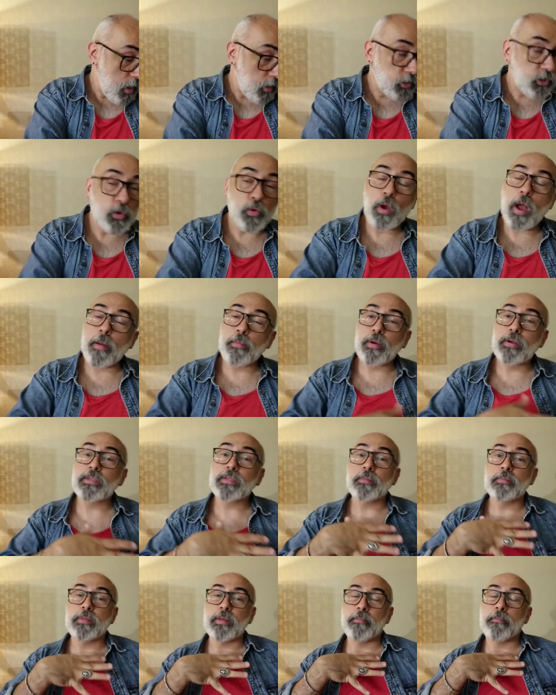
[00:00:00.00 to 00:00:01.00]
So I bring
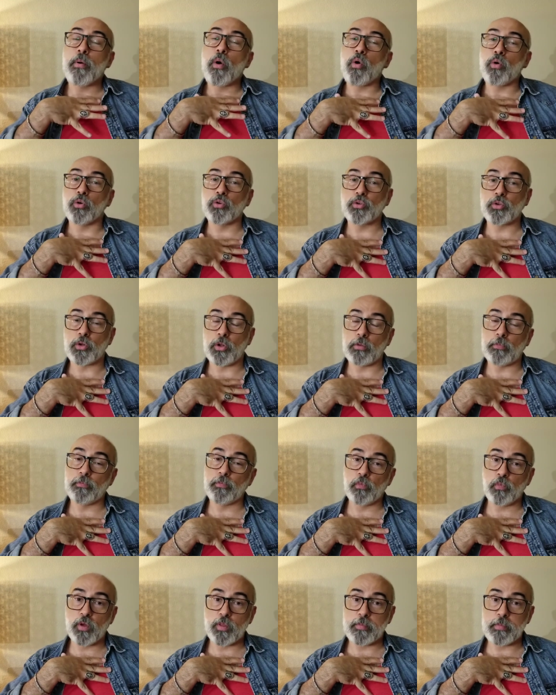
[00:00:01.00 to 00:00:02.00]
something
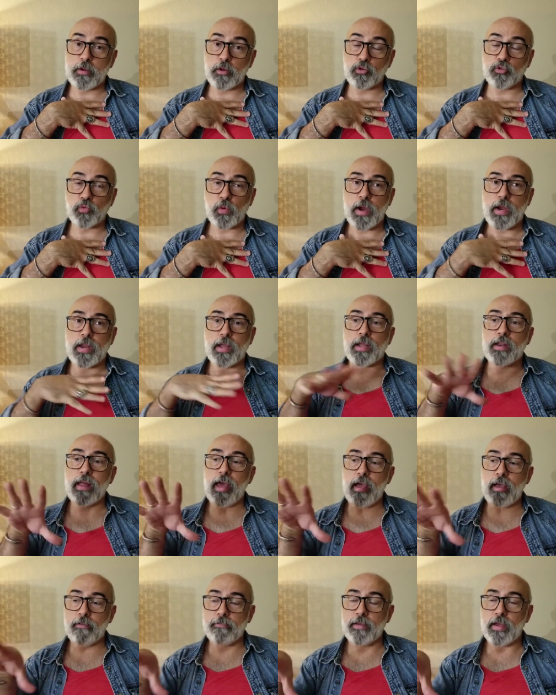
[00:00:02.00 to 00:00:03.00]
personal with me to training and
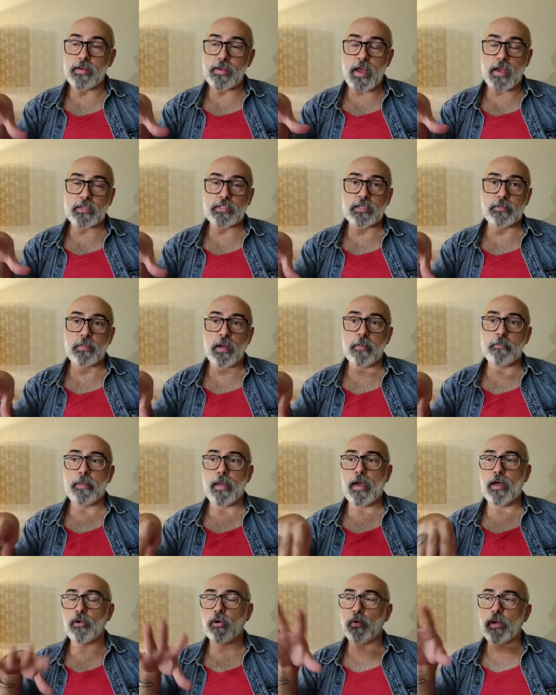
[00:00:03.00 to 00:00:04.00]
have that next to my
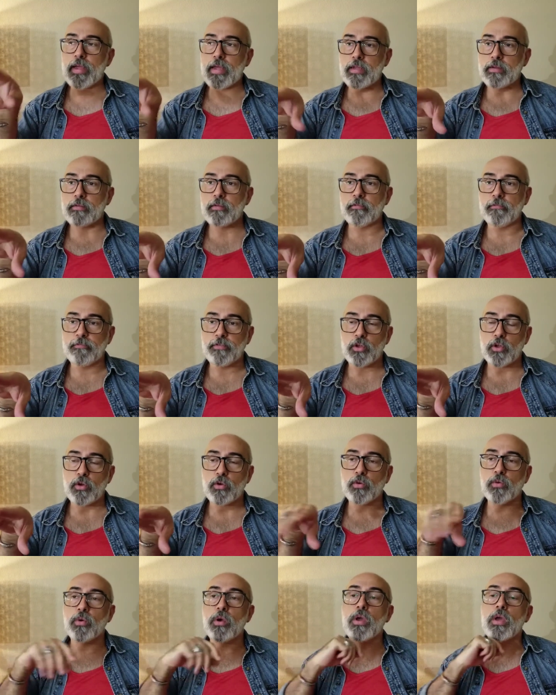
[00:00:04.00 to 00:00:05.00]
bed or in
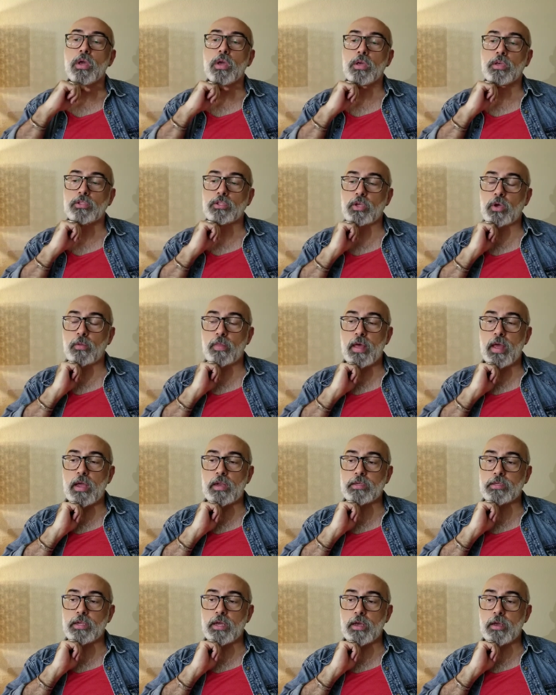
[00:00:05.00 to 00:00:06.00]
view so
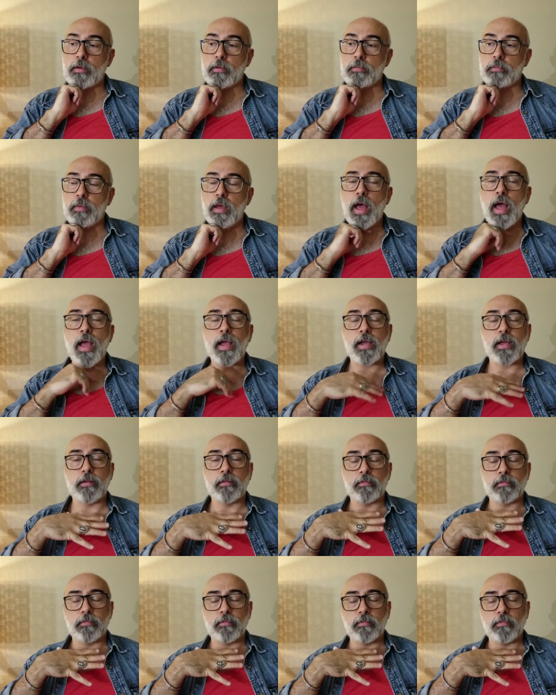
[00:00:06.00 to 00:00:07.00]
that I
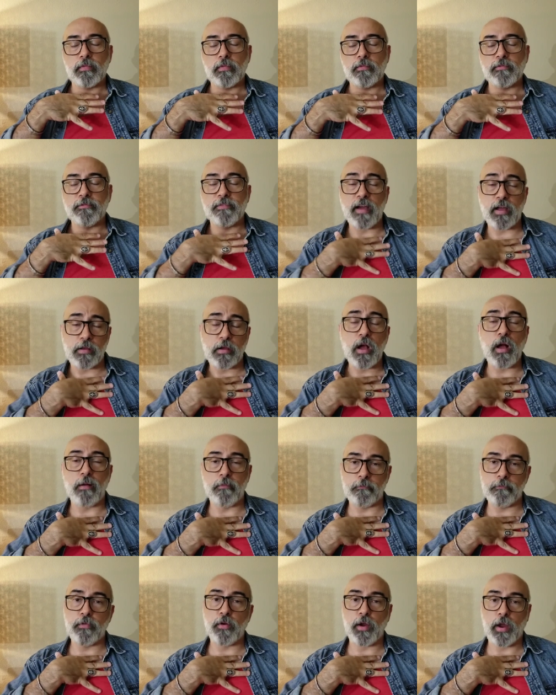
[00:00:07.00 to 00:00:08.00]
can find
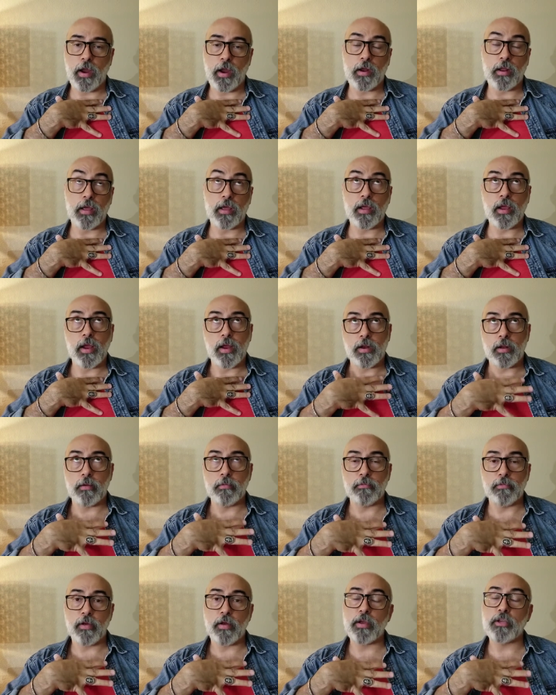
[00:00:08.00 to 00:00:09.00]
comfort in it in a
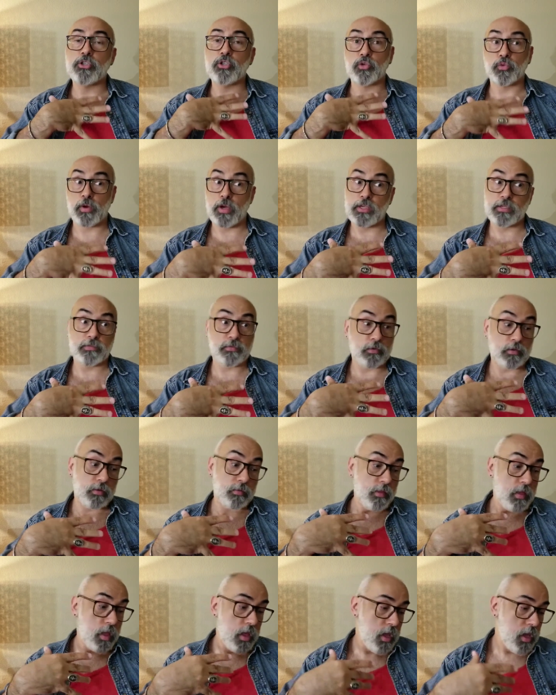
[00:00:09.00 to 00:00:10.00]
very stressful
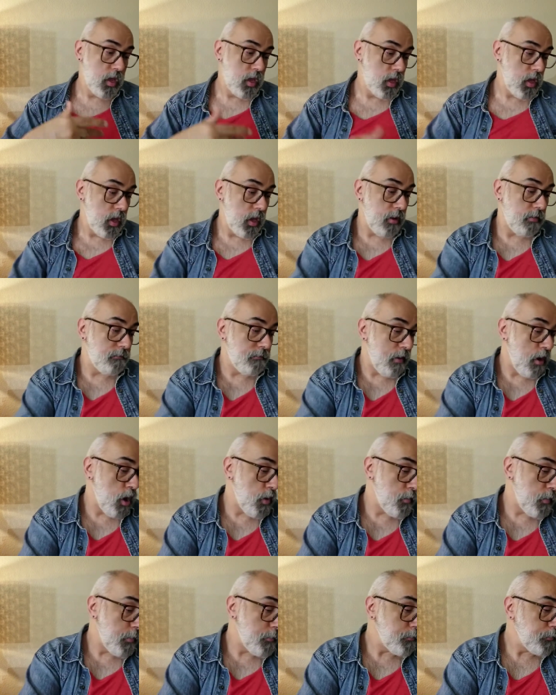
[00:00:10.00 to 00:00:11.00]

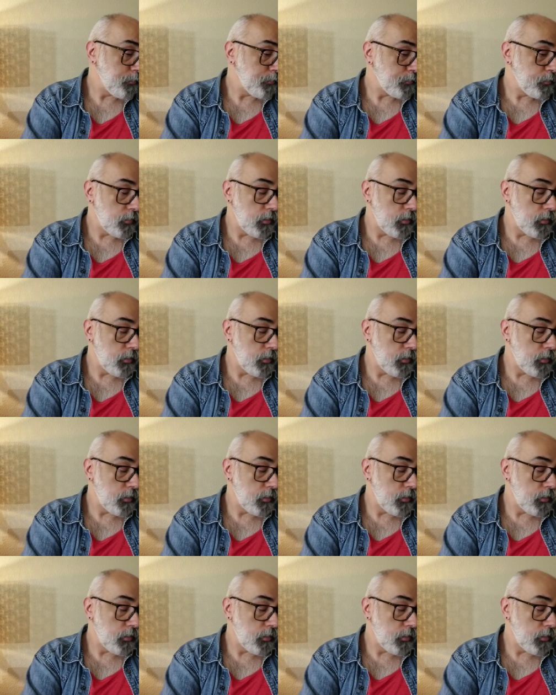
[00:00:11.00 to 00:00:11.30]
environment.